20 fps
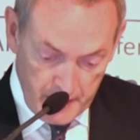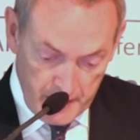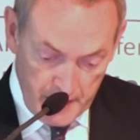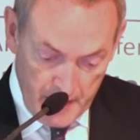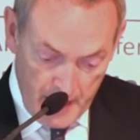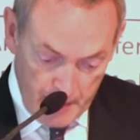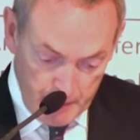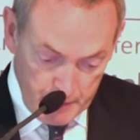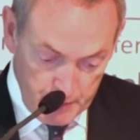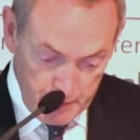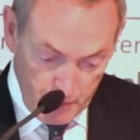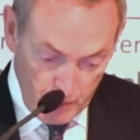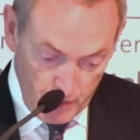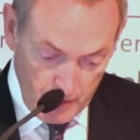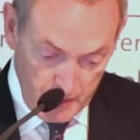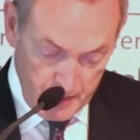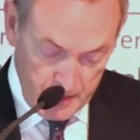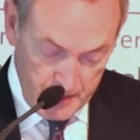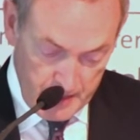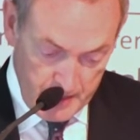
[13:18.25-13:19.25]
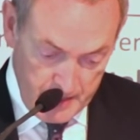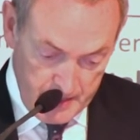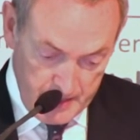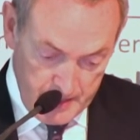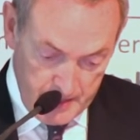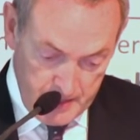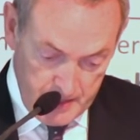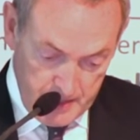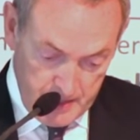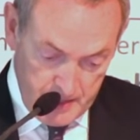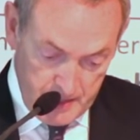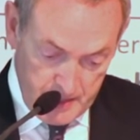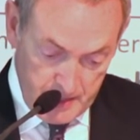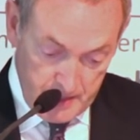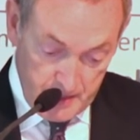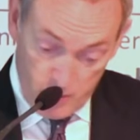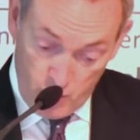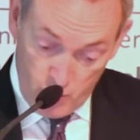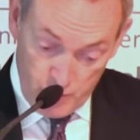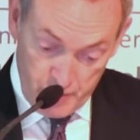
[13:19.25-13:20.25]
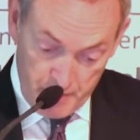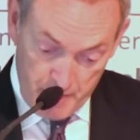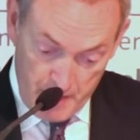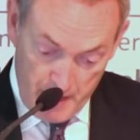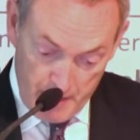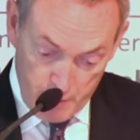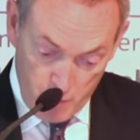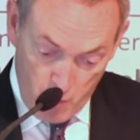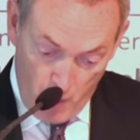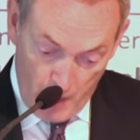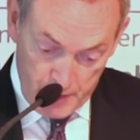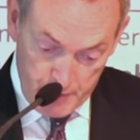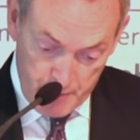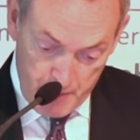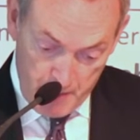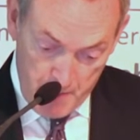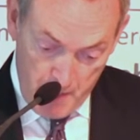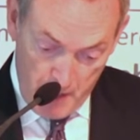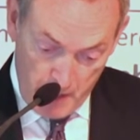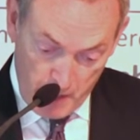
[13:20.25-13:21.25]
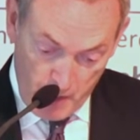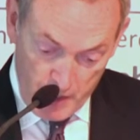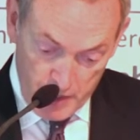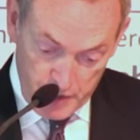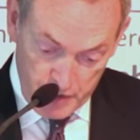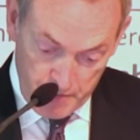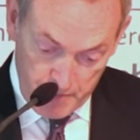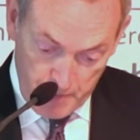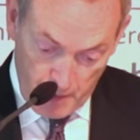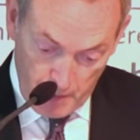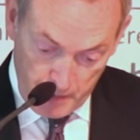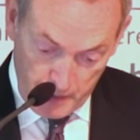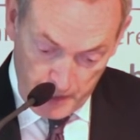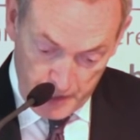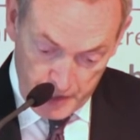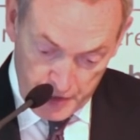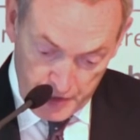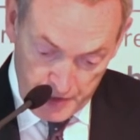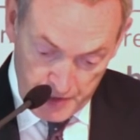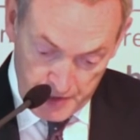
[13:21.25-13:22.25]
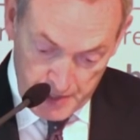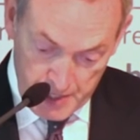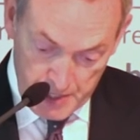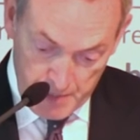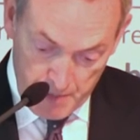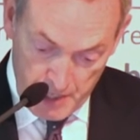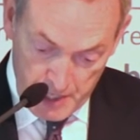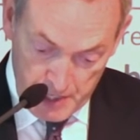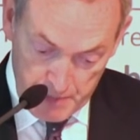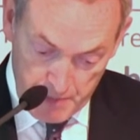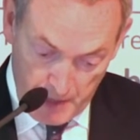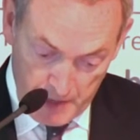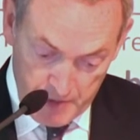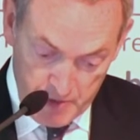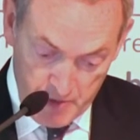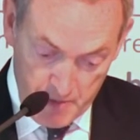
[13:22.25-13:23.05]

uninhabitable, causing perhaps widespread migration of populations displaced by